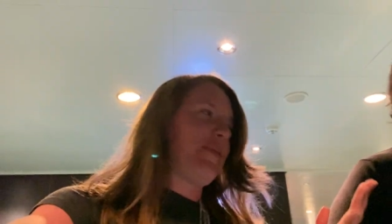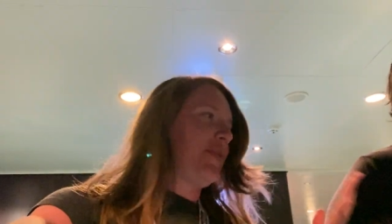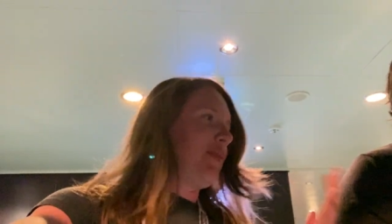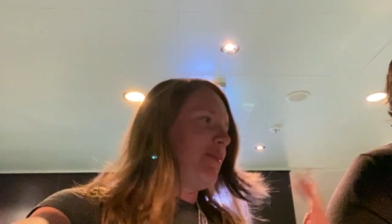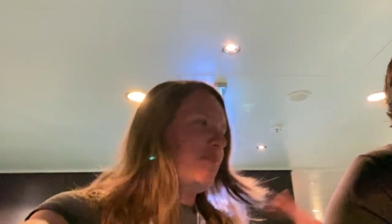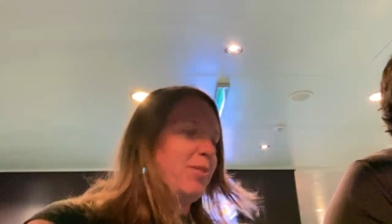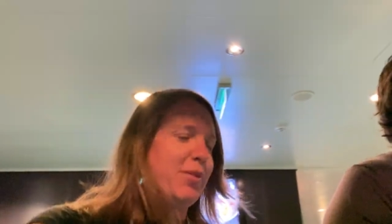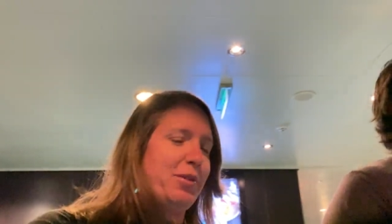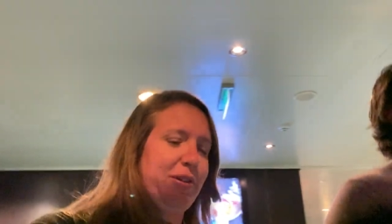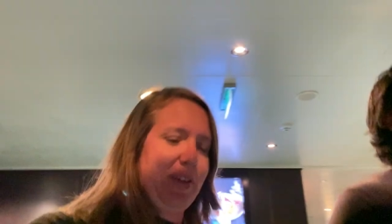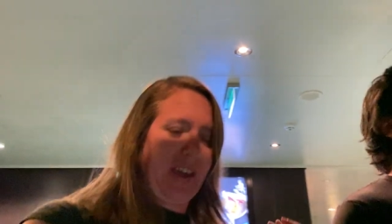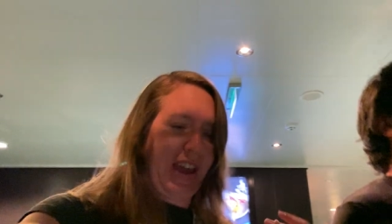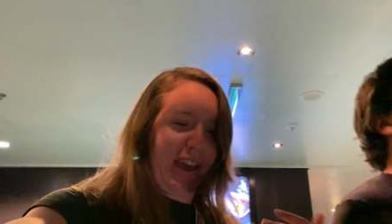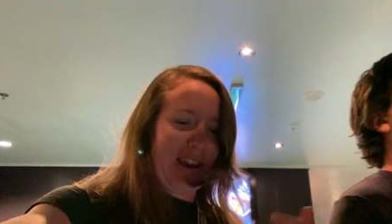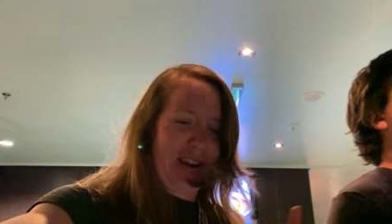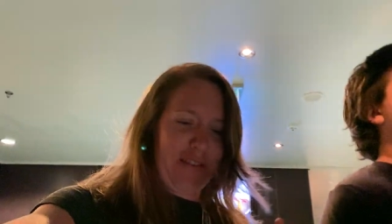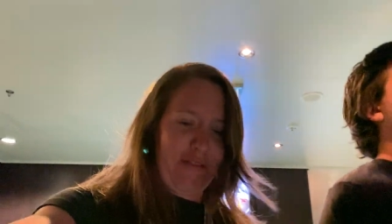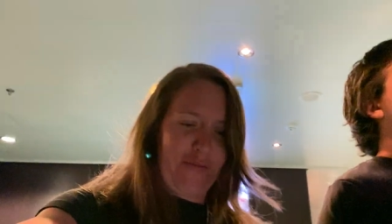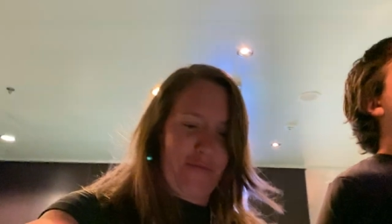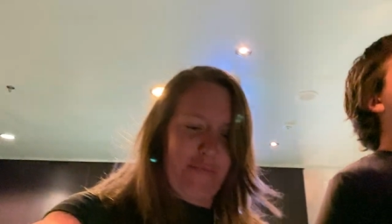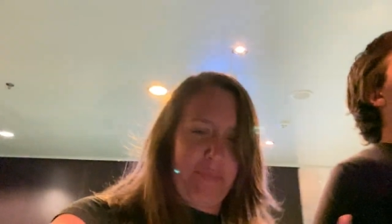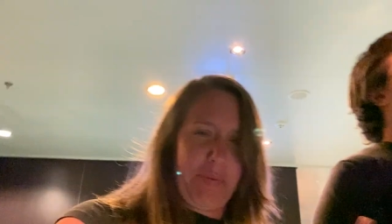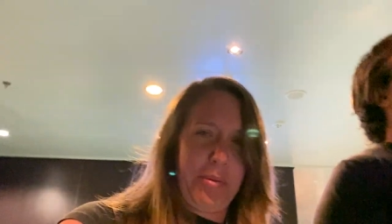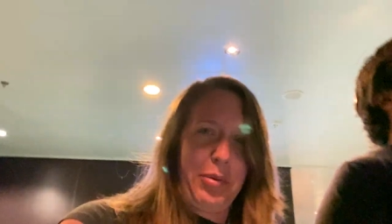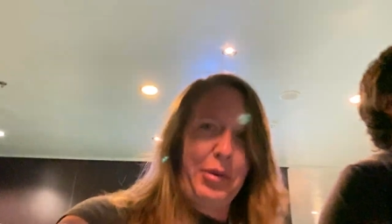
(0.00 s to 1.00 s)
We both kind
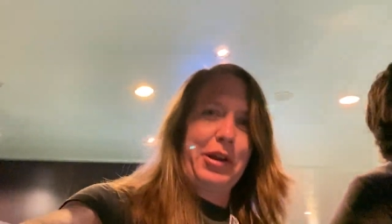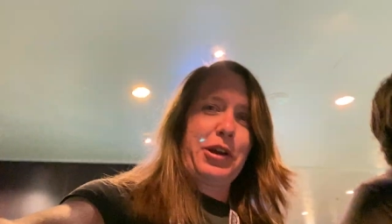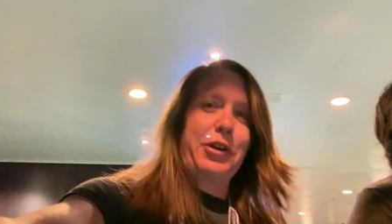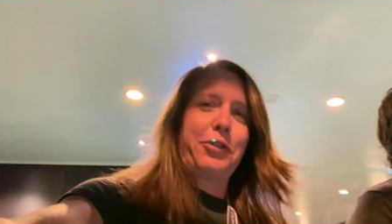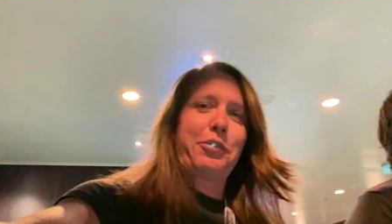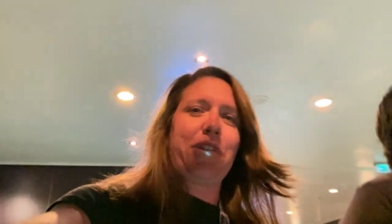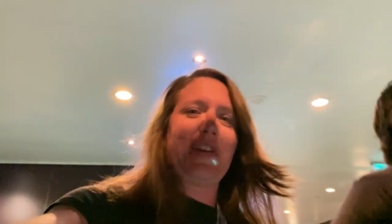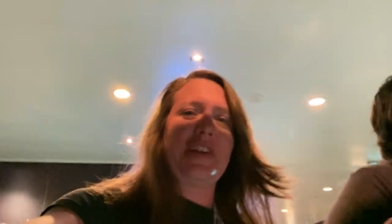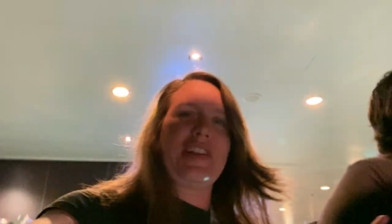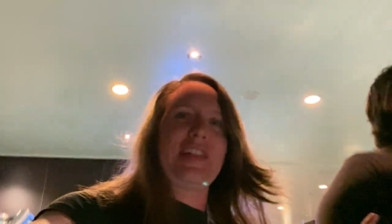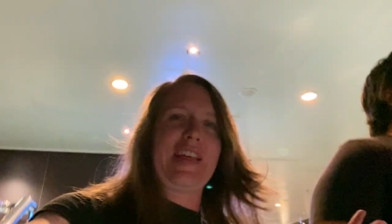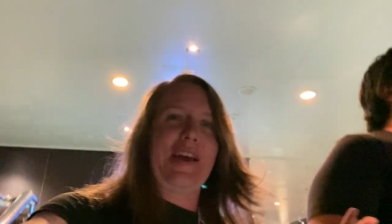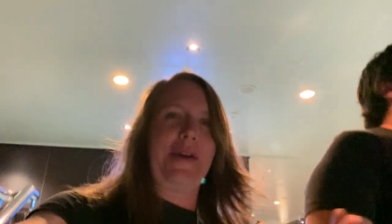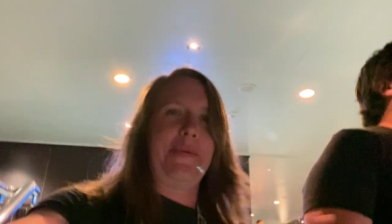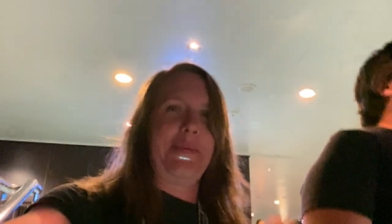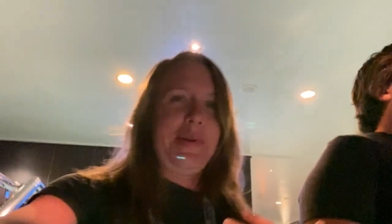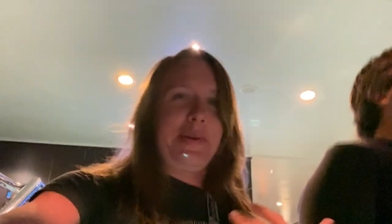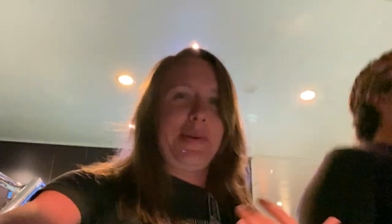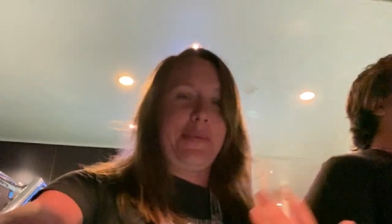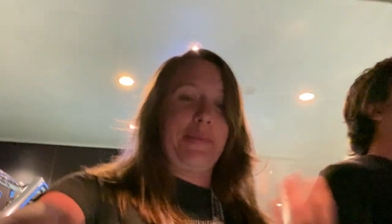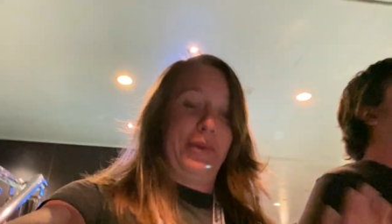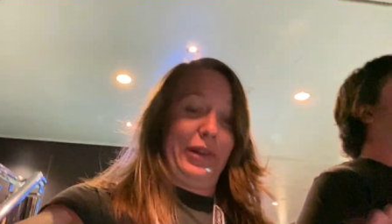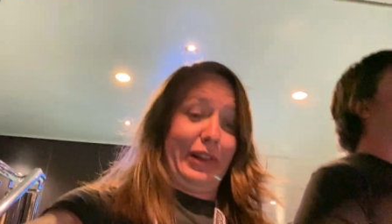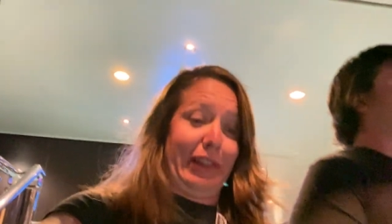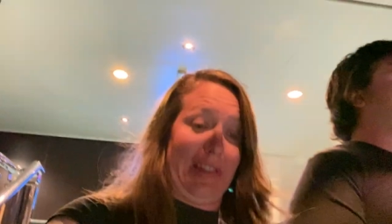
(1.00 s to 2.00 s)
of pre-agreed that
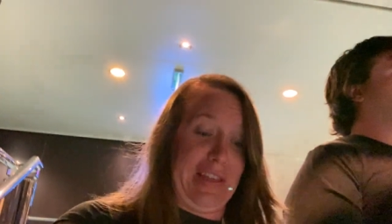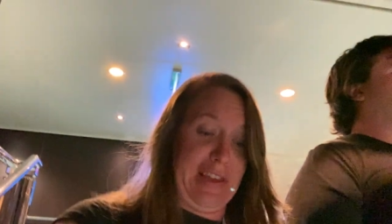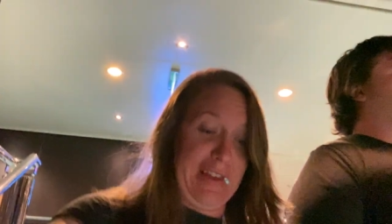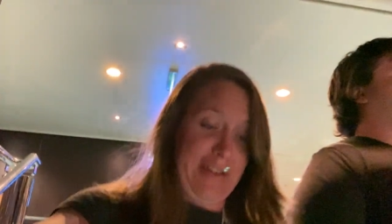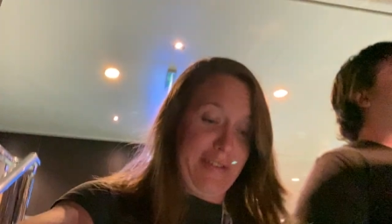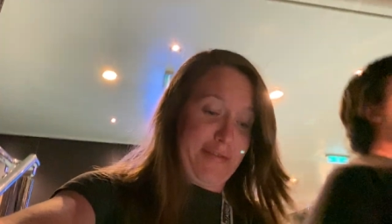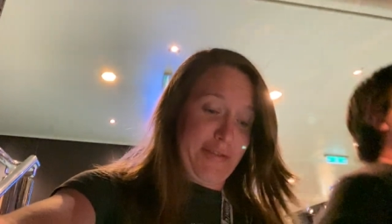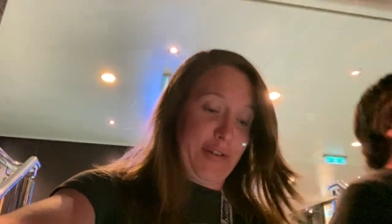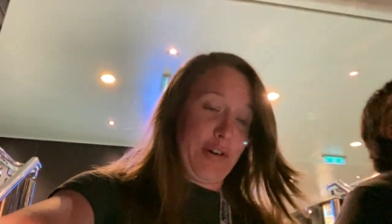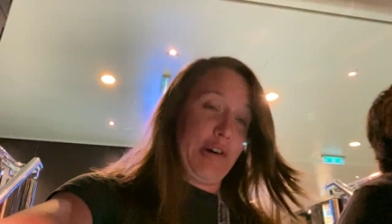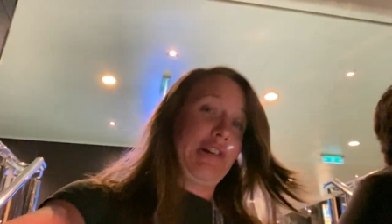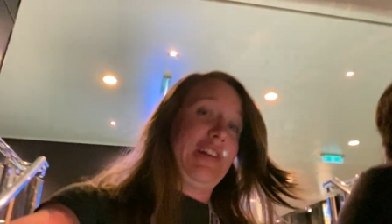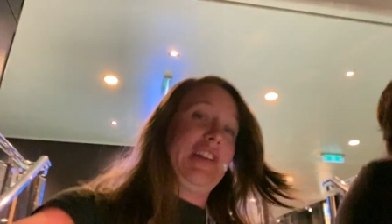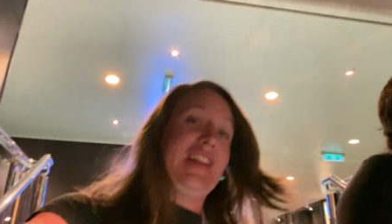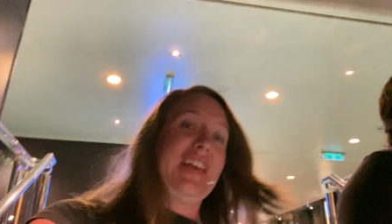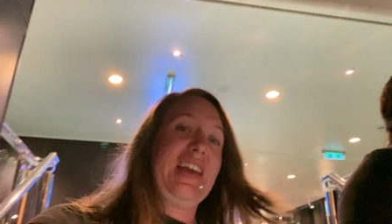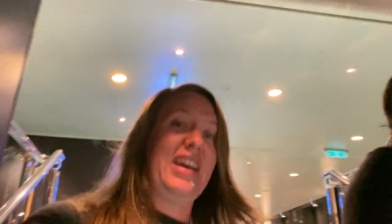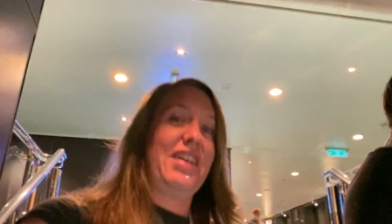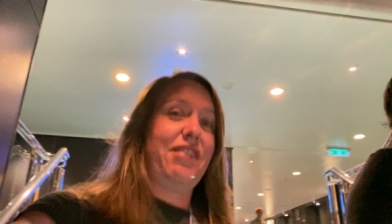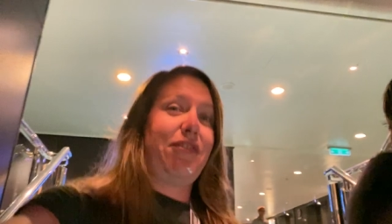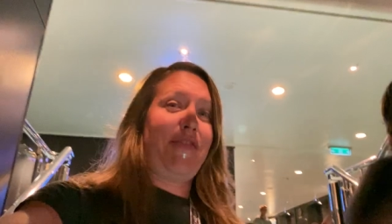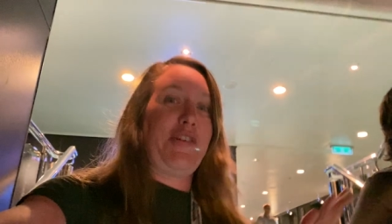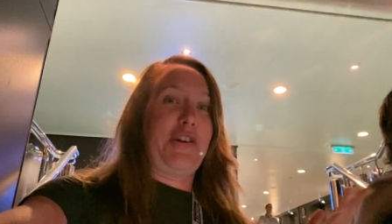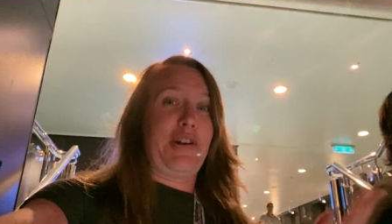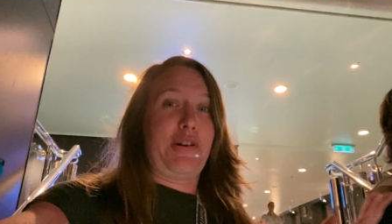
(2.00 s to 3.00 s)
we will leave early
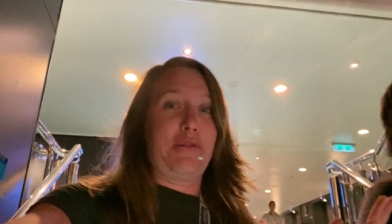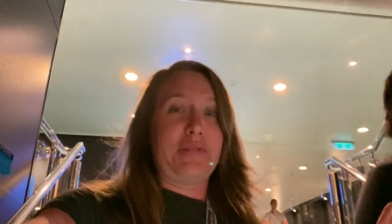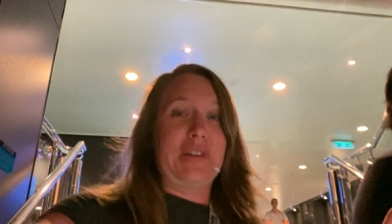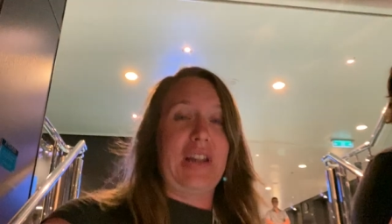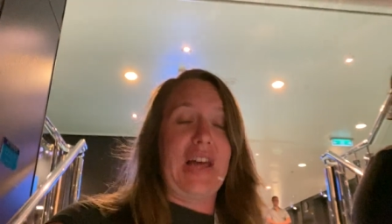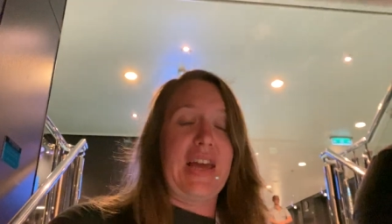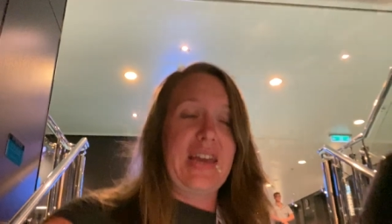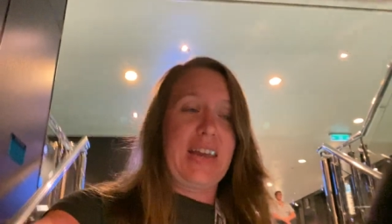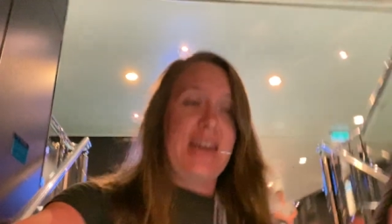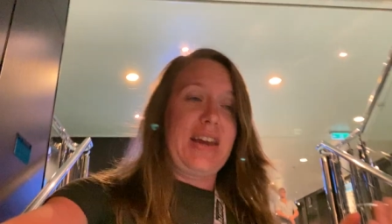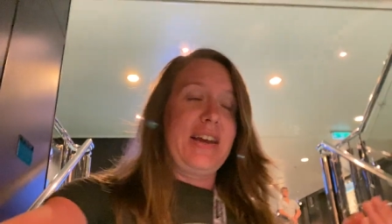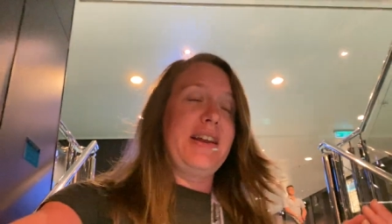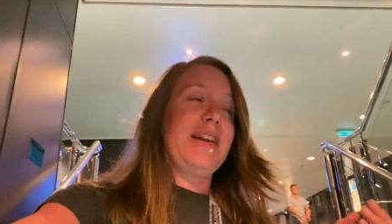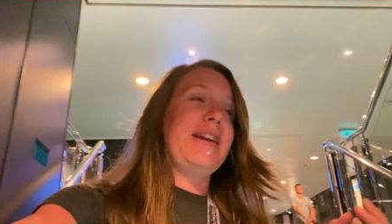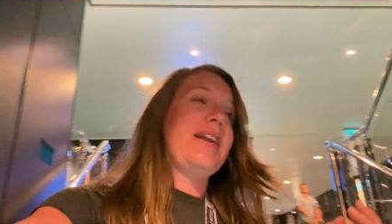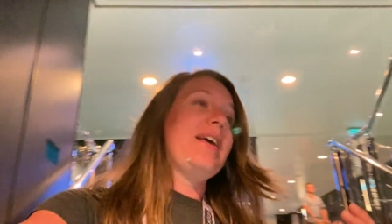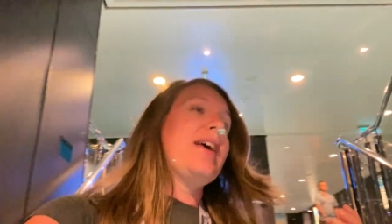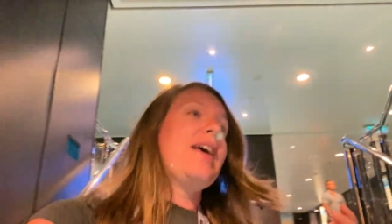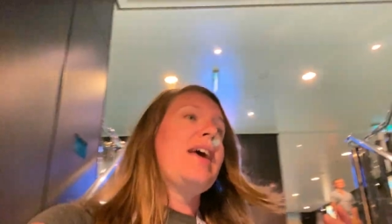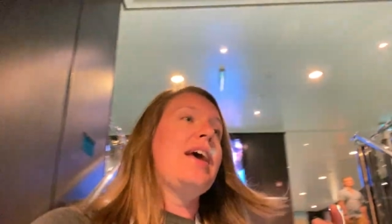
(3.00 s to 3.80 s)
if we don't like it,